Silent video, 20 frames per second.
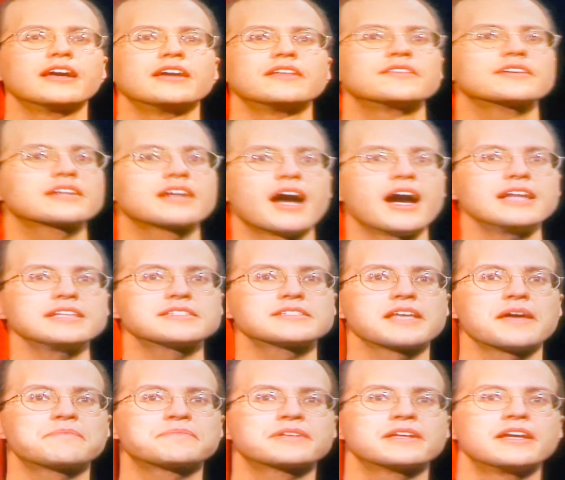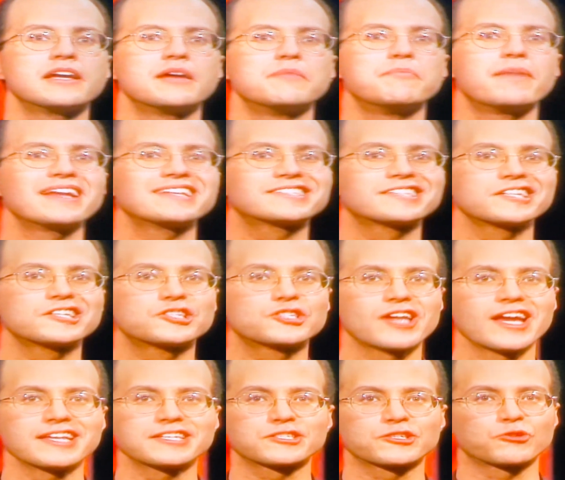The concept may
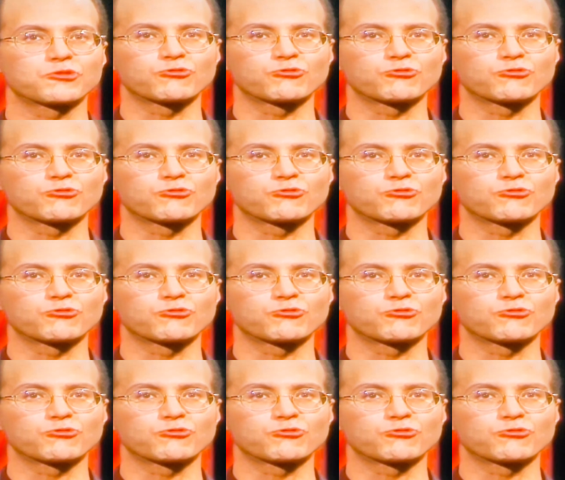suggest